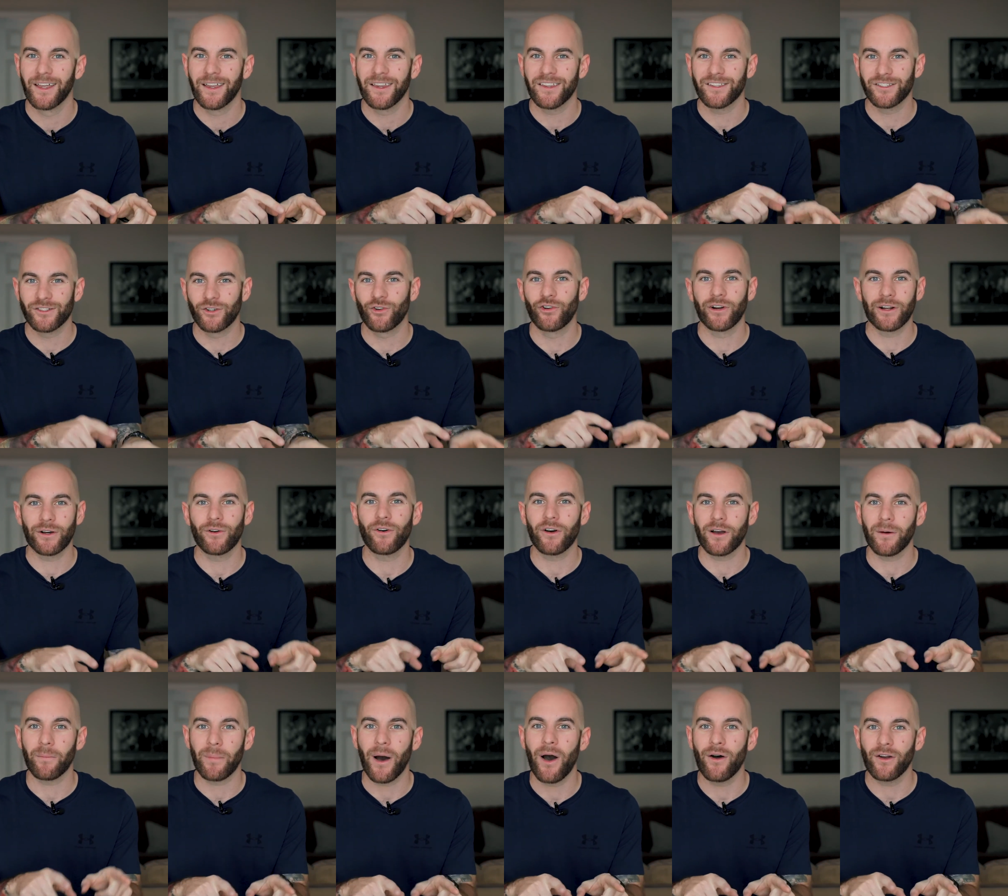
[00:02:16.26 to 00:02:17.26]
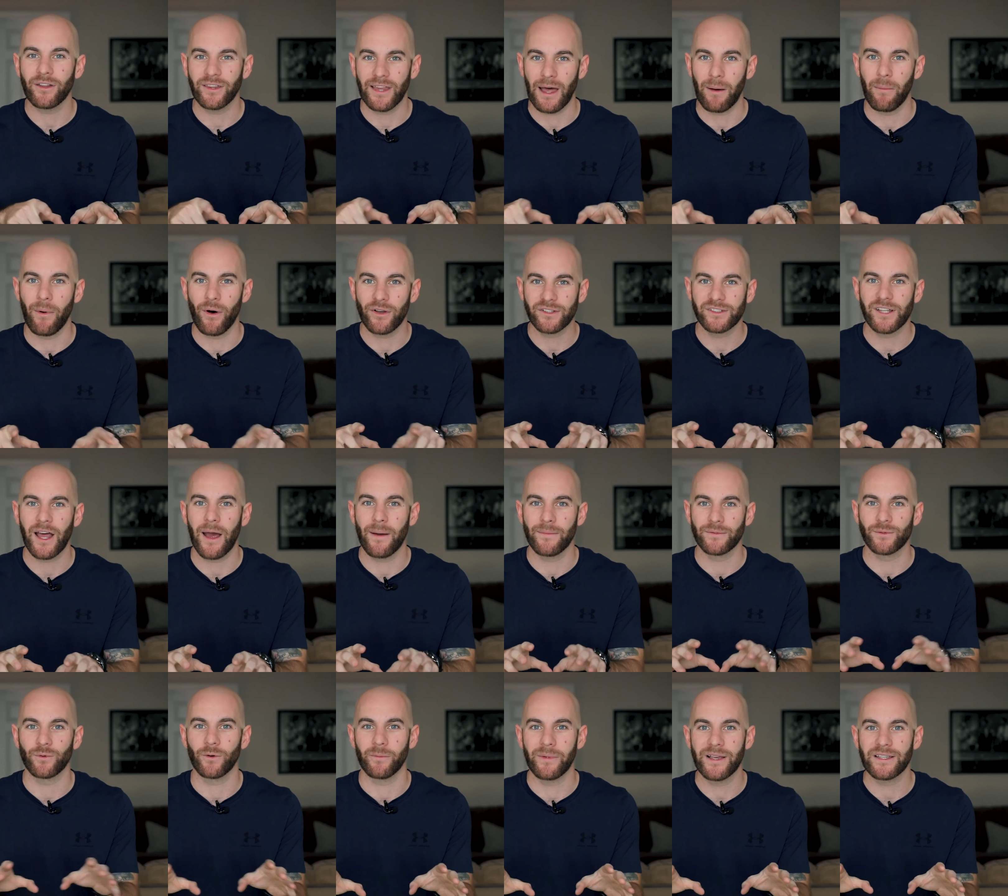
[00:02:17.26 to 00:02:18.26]
This is a critical component that most
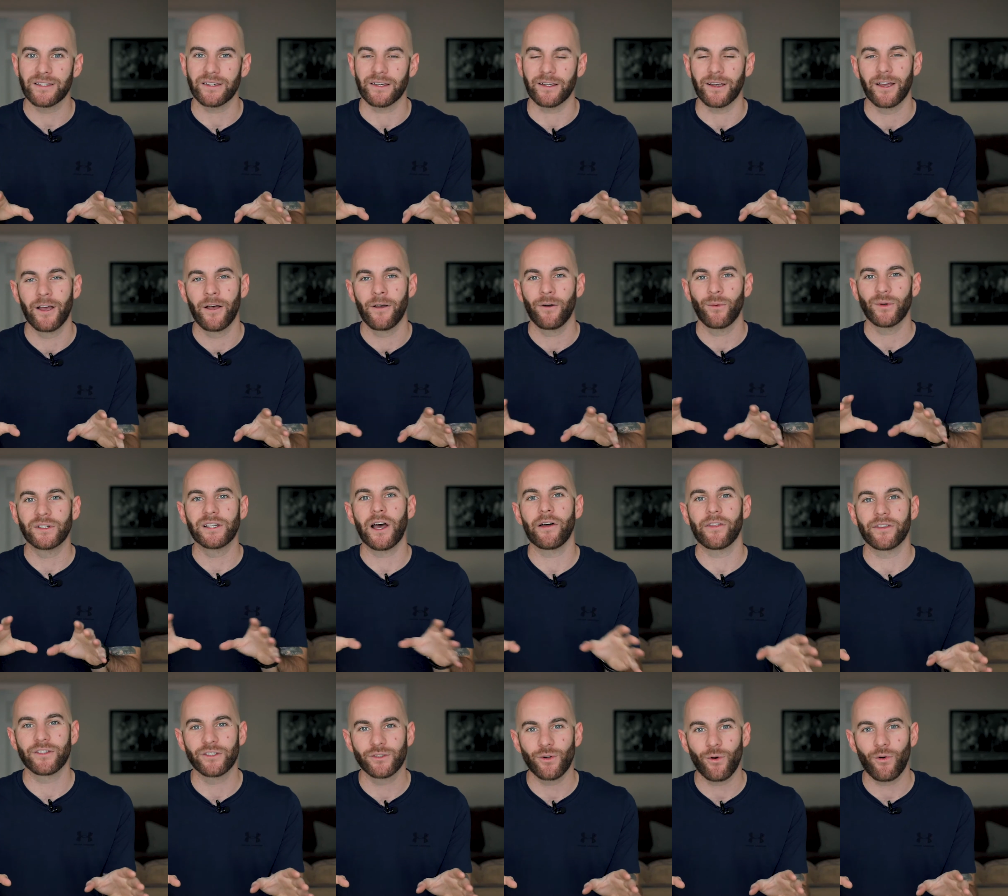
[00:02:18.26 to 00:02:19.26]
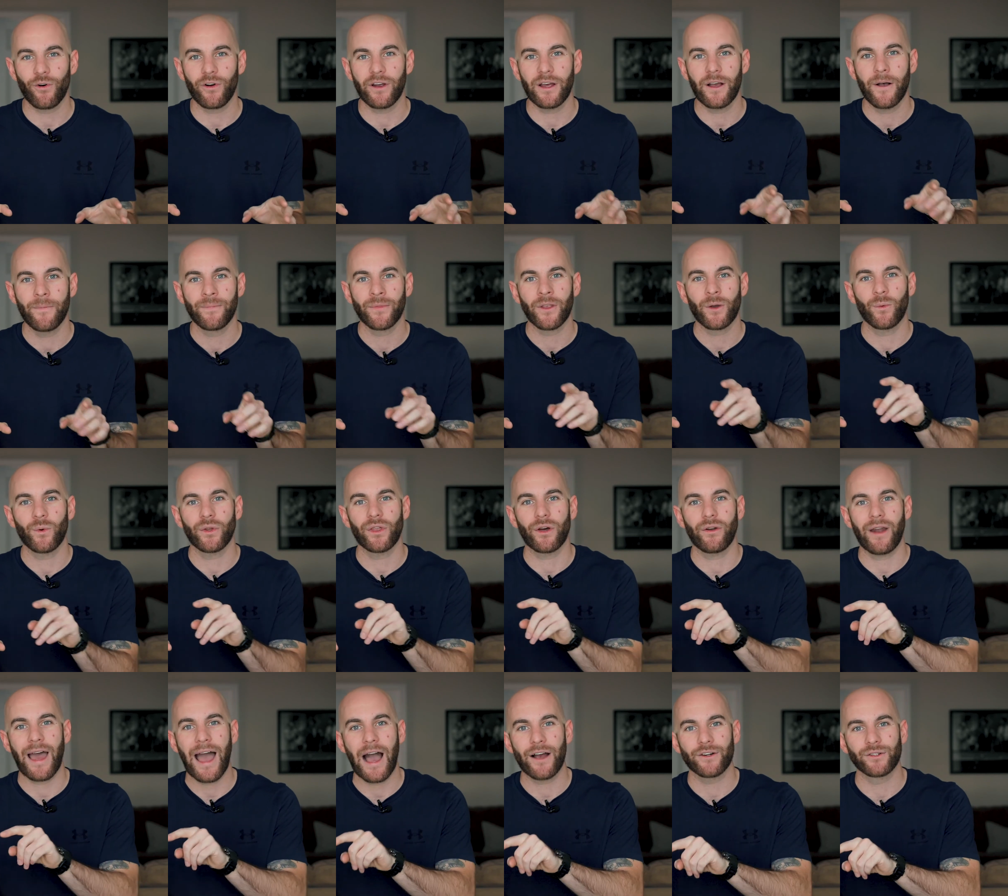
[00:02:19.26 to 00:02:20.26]
times we're missing. We tell the story
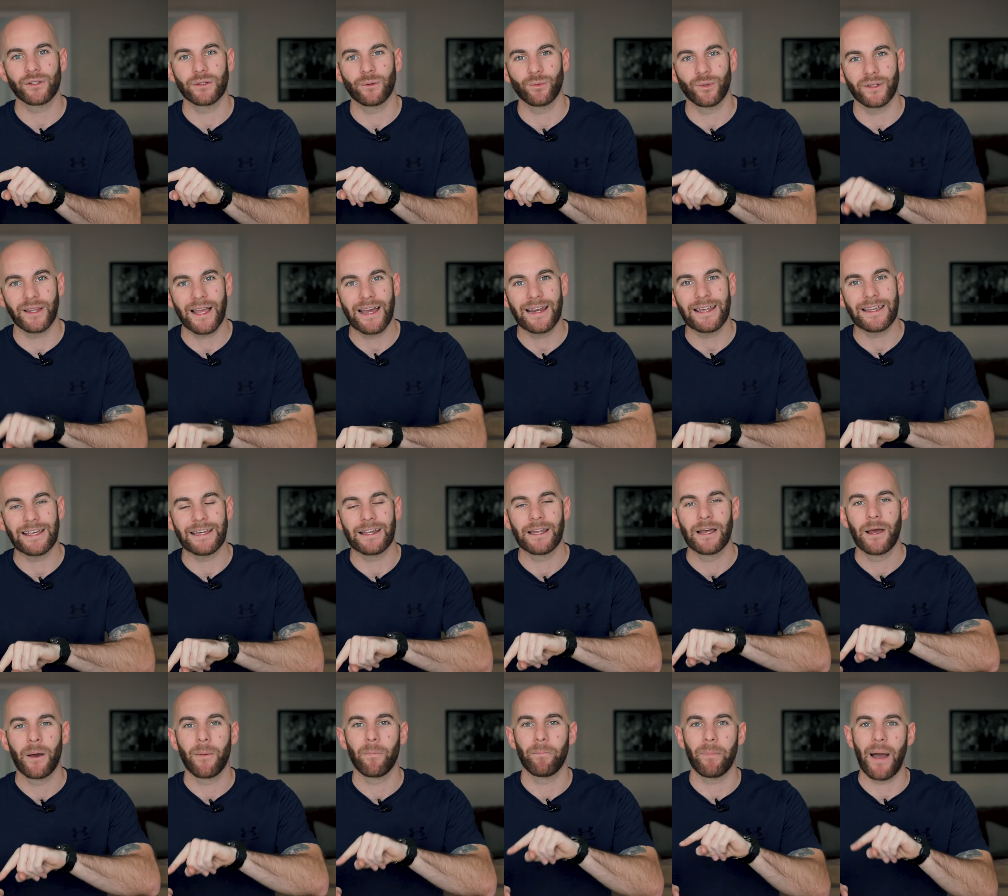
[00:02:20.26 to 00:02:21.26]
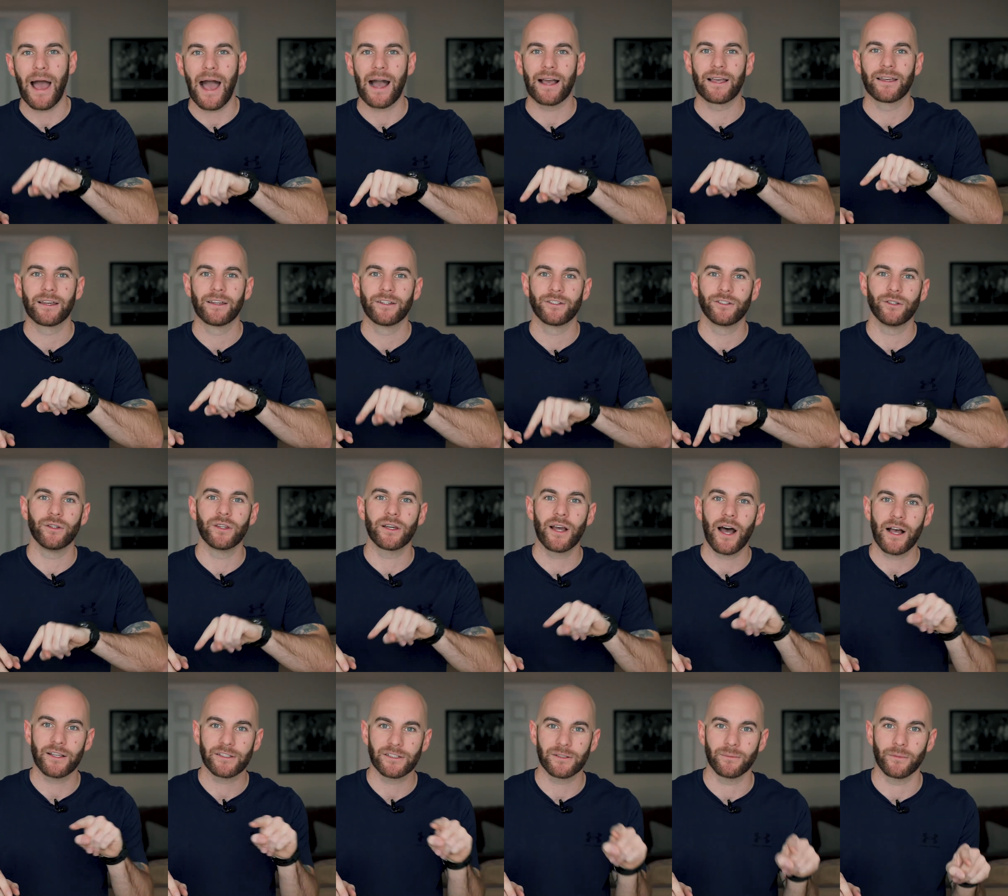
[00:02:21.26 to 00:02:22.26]
without actually relating it back to the
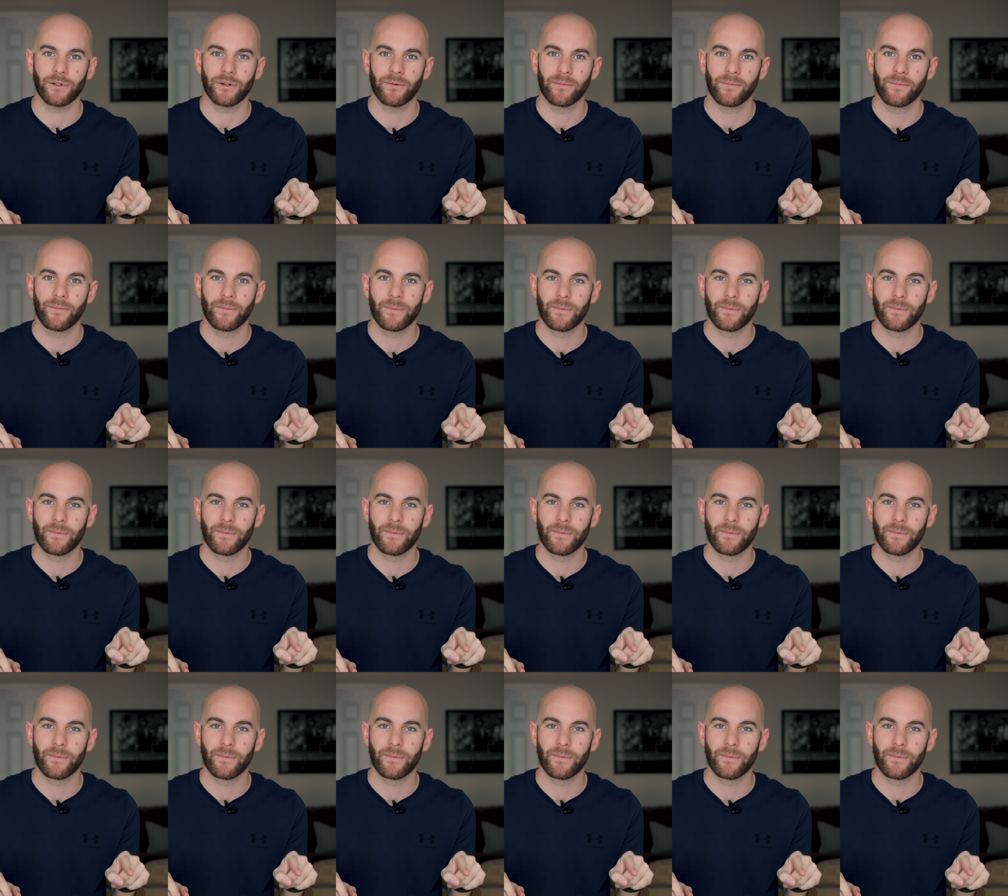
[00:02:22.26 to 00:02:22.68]
customer.